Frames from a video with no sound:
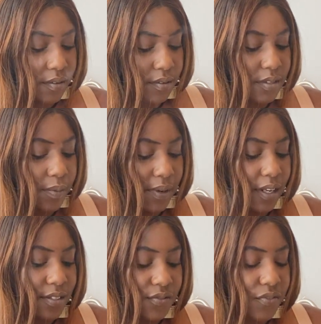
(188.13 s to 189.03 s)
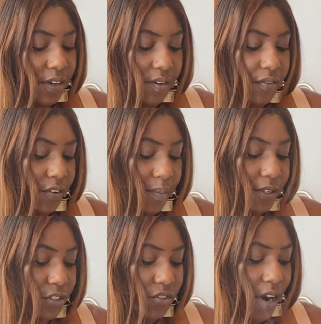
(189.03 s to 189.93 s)
Somebody is very, very
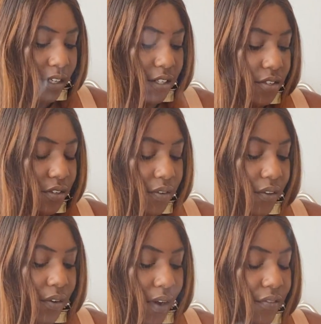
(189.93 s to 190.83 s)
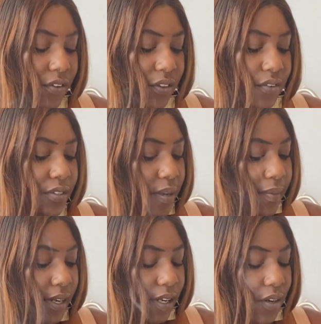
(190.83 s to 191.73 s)
much attracted to you though. I feel there's
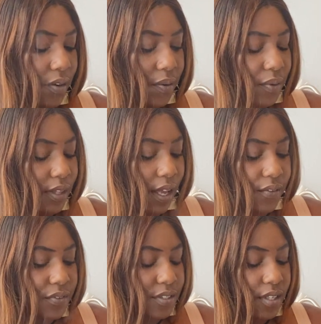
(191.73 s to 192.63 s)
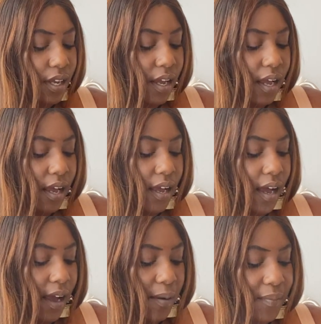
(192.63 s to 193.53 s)
somebody here who loves,
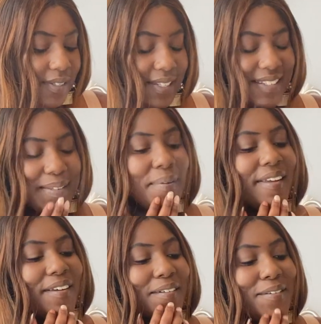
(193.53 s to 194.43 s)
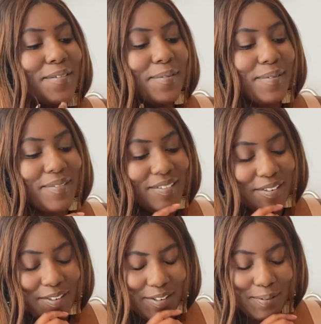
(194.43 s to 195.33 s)
it's like somebody here who
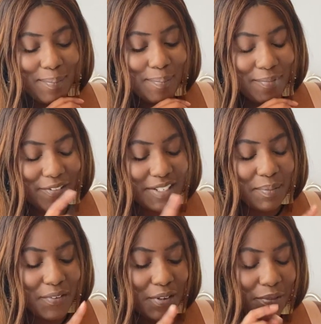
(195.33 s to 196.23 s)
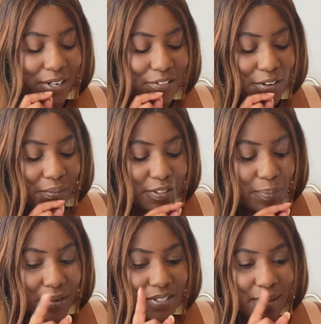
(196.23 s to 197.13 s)
you, for some of you, you don't even know this
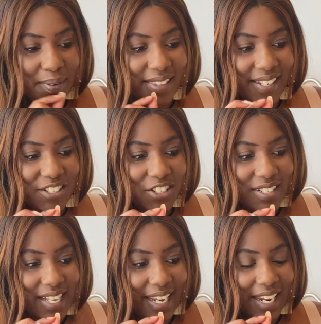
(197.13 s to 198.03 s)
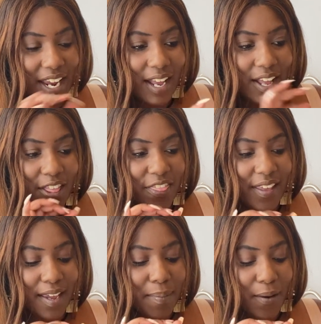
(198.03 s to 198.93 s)
person, but they just like
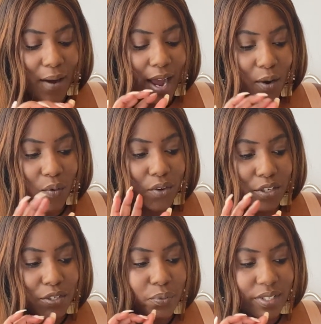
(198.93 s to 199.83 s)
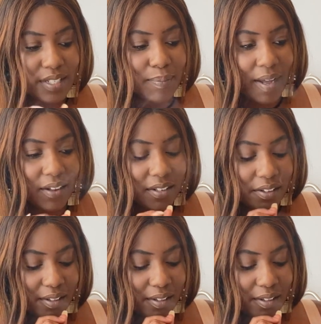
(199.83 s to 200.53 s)
think about how good you would smell.